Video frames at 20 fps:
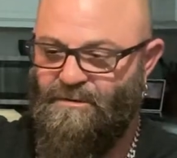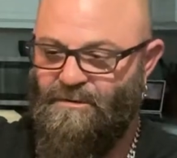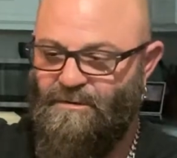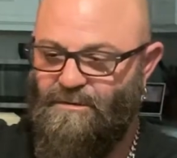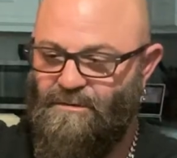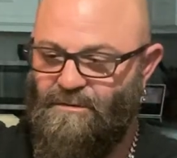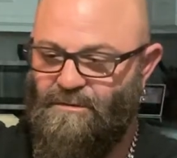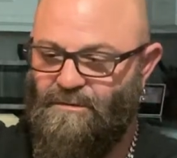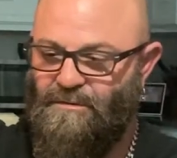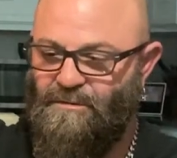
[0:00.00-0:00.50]

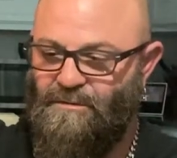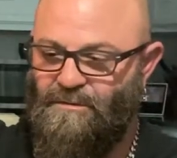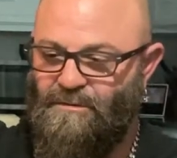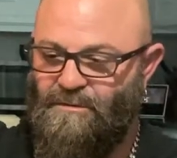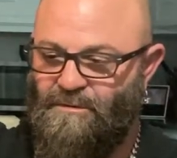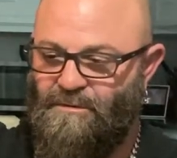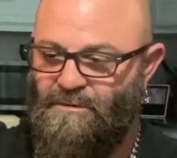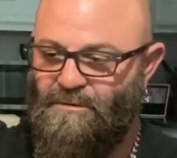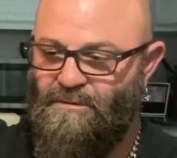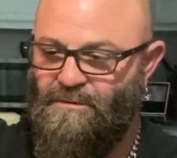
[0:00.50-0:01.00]

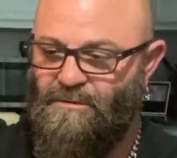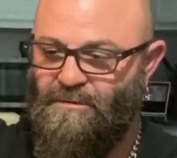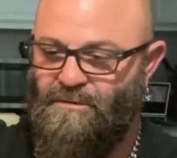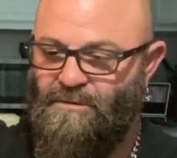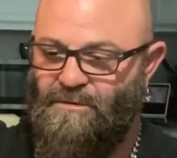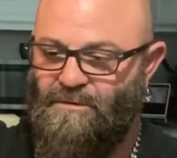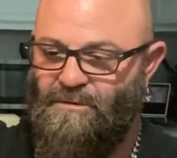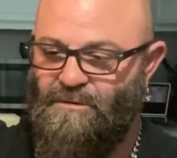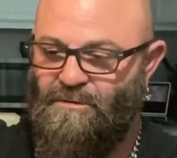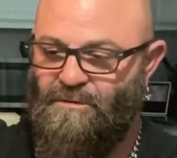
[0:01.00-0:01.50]

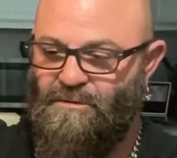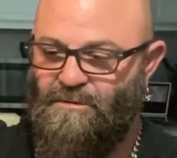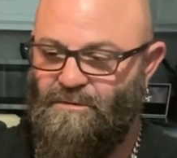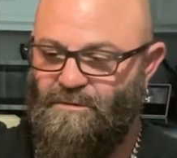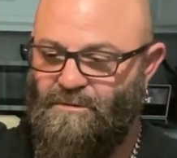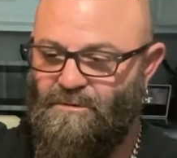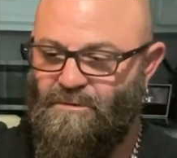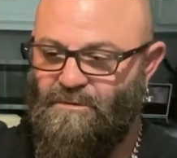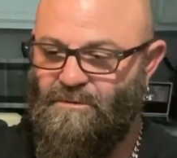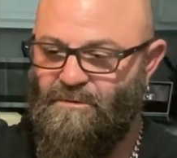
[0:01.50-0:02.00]

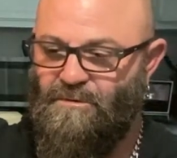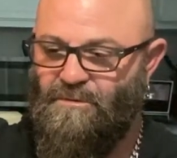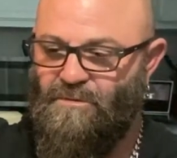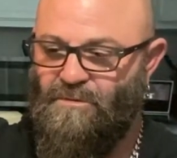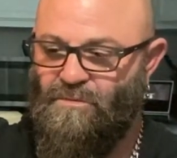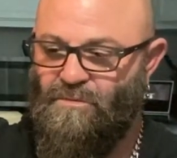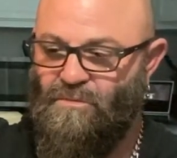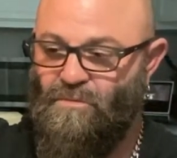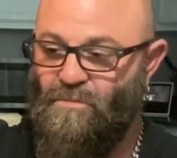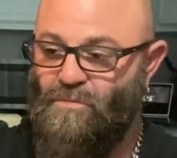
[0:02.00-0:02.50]

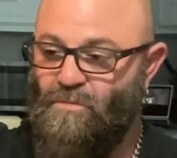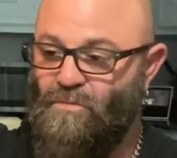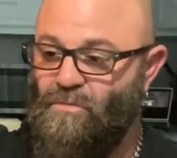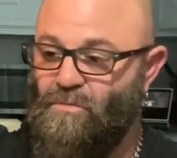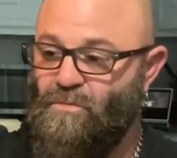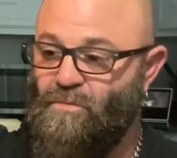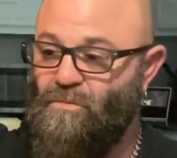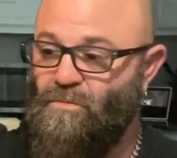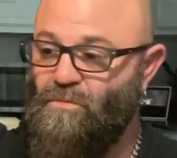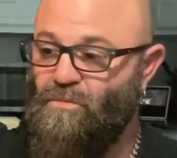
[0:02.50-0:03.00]

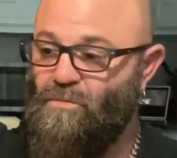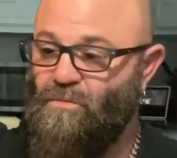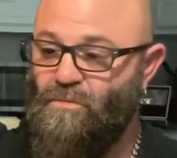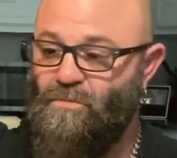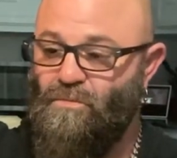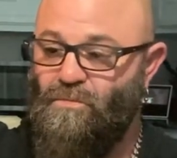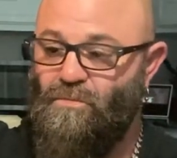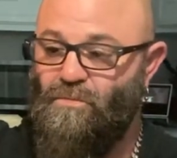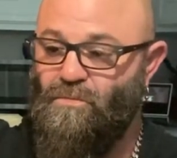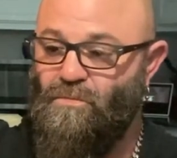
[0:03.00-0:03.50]

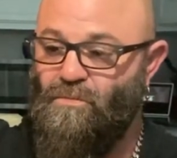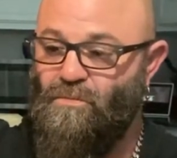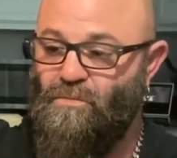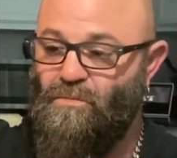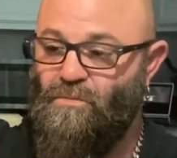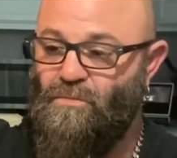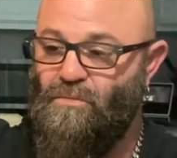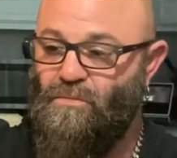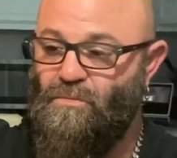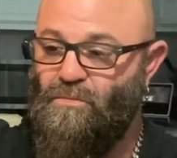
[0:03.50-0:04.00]

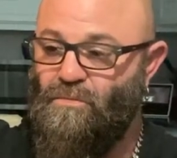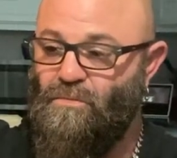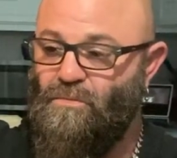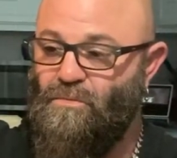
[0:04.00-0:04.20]
No one is speaking in this clip.